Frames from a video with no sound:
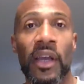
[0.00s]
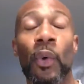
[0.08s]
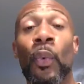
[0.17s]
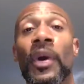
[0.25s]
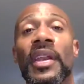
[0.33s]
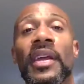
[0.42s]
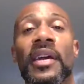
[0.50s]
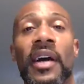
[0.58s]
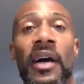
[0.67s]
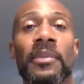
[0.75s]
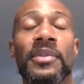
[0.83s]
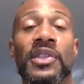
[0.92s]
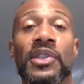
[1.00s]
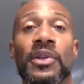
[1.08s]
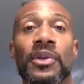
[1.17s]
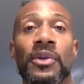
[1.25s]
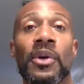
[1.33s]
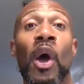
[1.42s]
when it comes
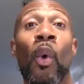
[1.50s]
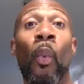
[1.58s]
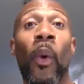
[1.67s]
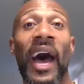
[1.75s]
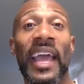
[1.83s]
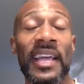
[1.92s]
to why